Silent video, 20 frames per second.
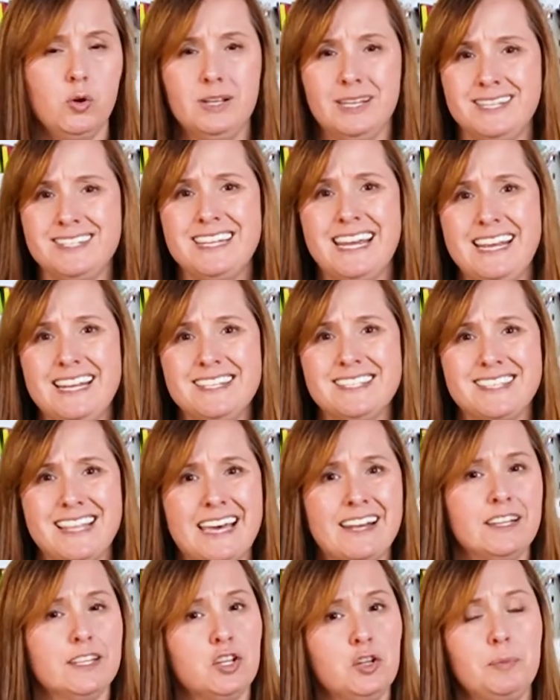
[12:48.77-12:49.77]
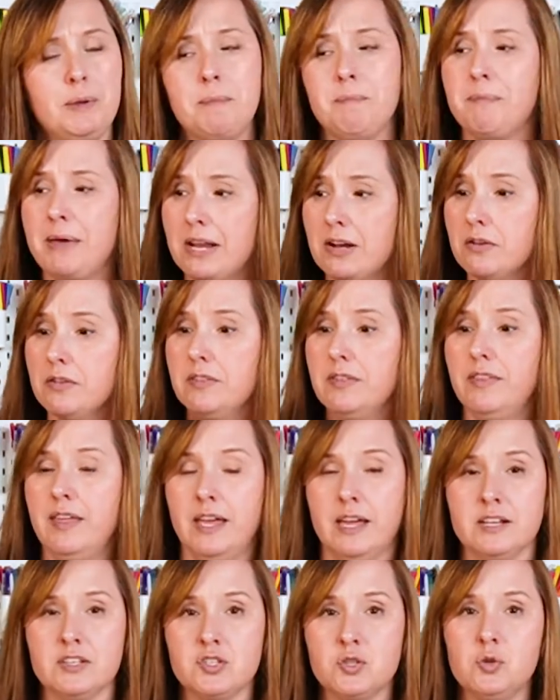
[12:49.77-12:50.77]
contains that a little bit better than
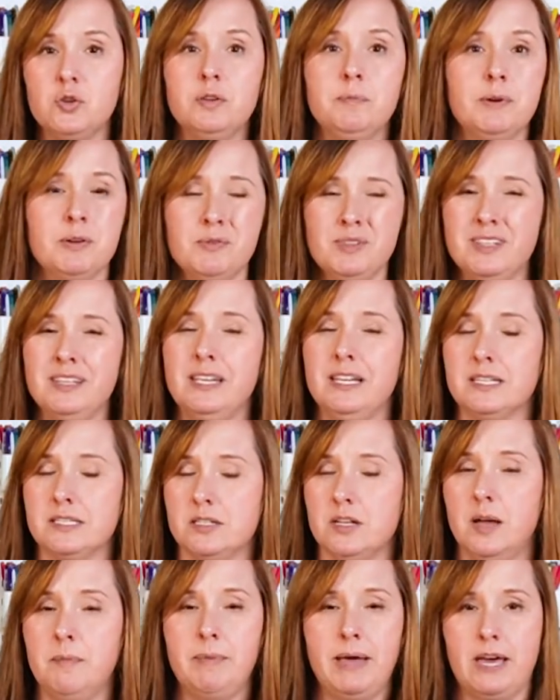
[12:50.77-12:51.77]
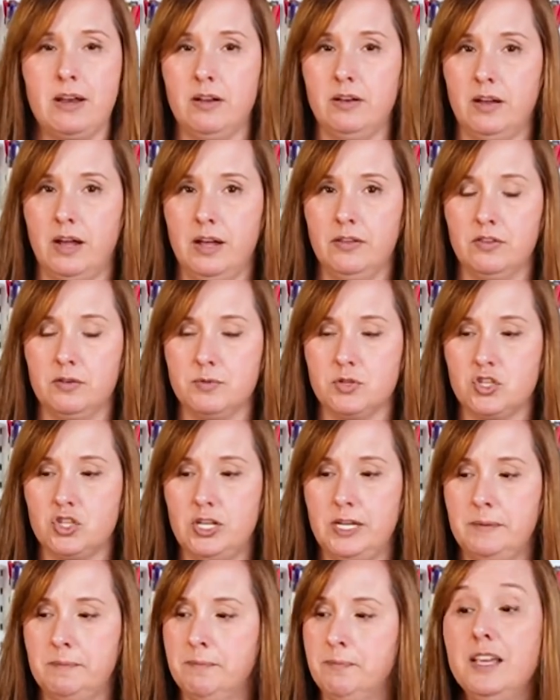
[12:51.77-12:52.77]
the xTool, but really it's not bad on either
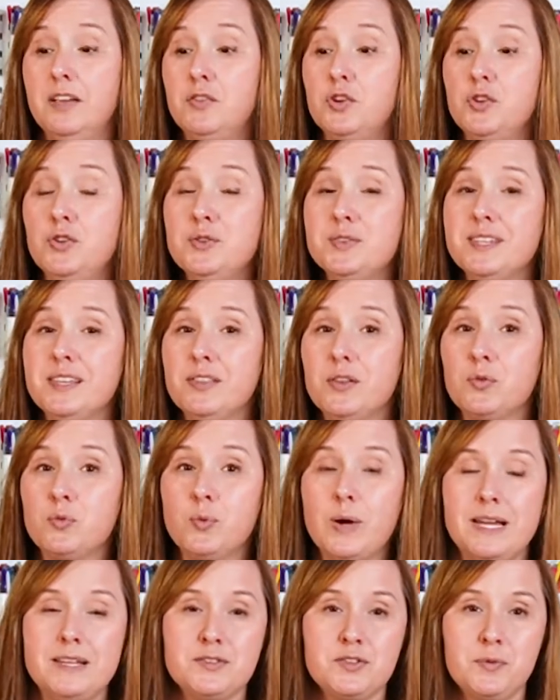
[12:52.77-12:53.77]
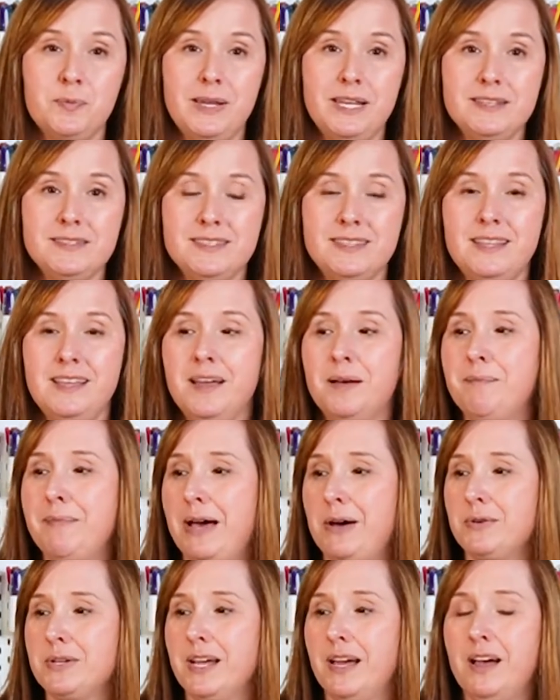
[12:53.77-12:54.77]
machine. If you're using the riser base, the
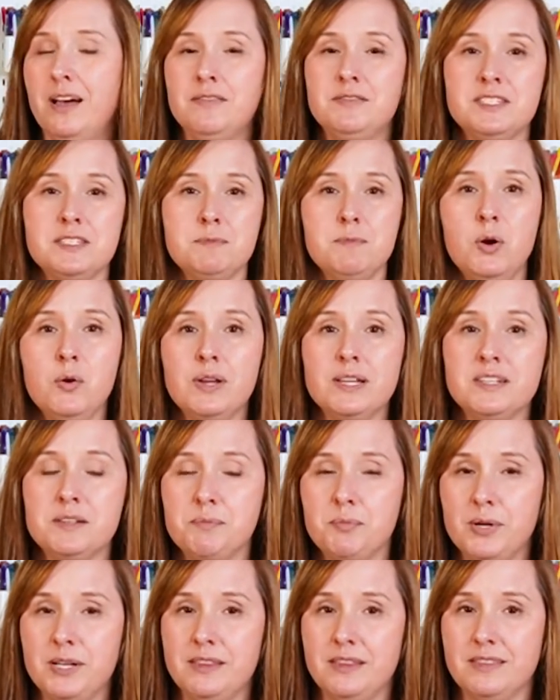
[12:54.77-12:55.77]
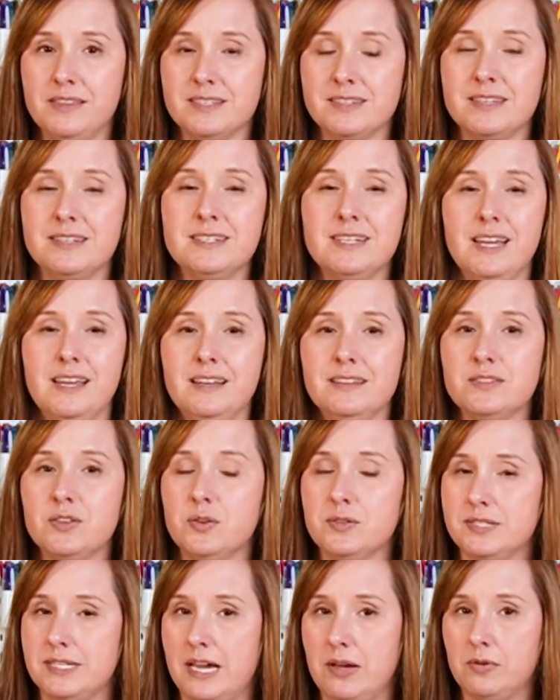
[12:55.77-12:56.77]
amount of smoke and debris that this contains
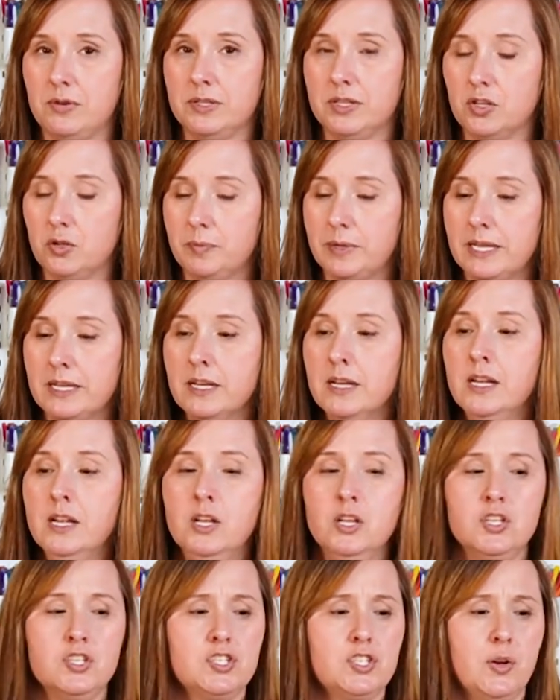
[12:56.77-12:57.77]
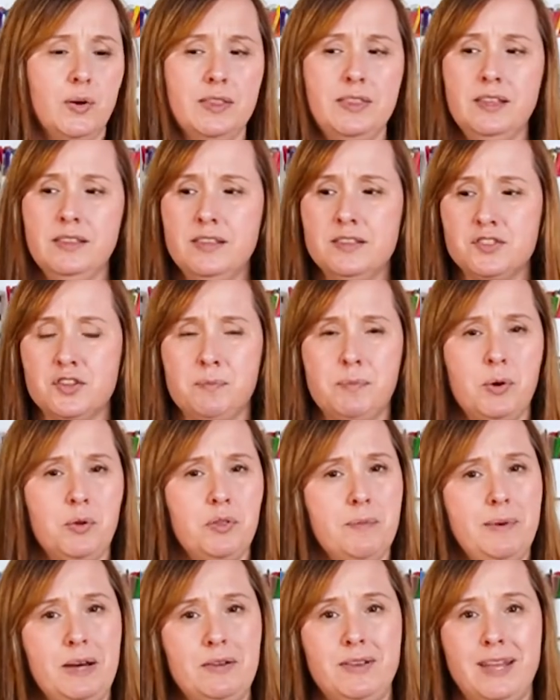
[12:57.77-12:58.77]
goes down a little bit. So I think these are
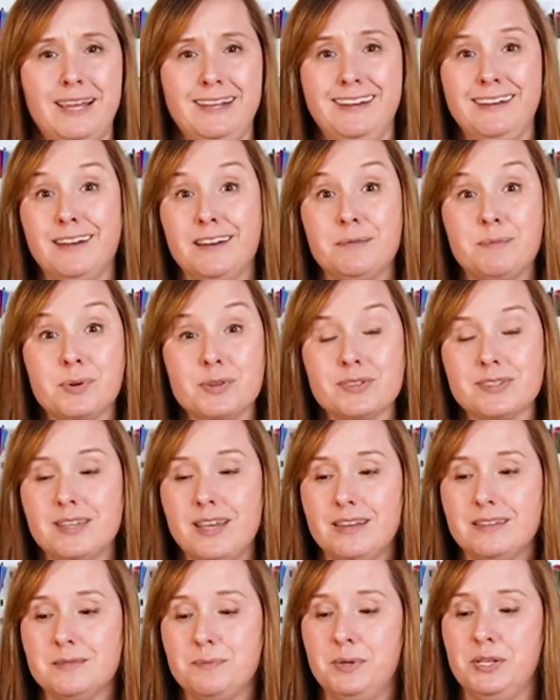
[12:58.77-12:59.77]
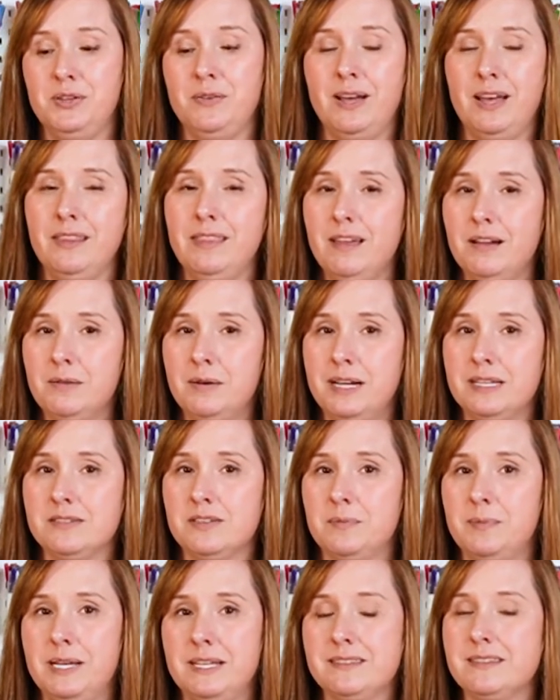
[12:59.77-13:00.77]
both about 99%, but you add that
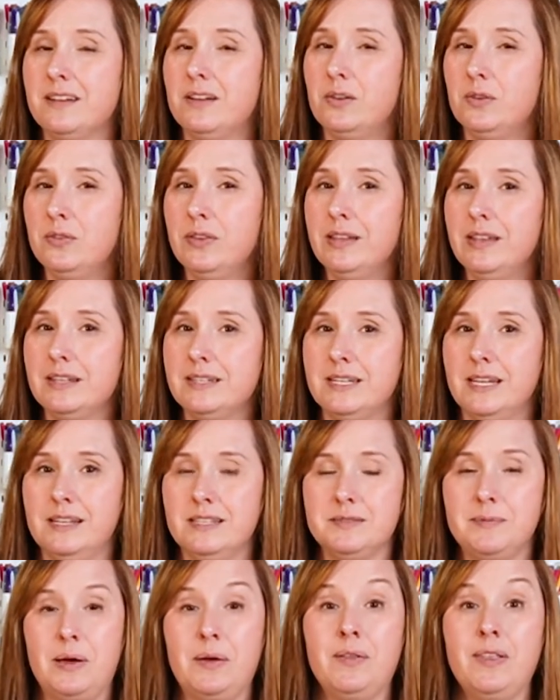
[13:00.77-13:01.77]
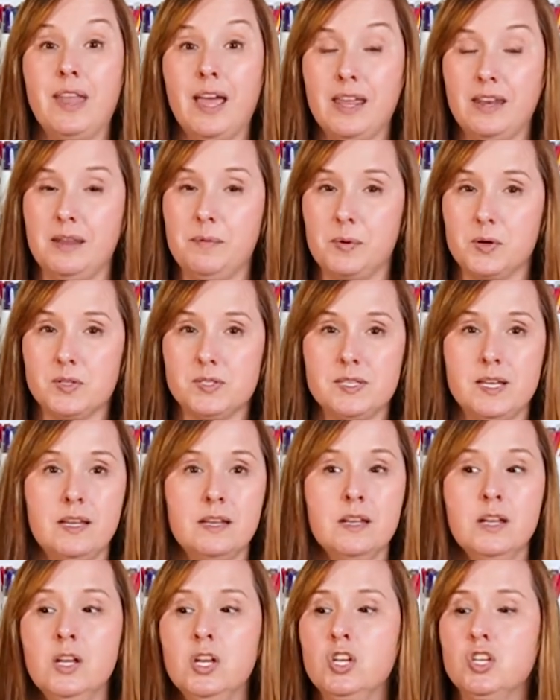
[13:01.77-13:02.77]
riser base and it only contains about 90%.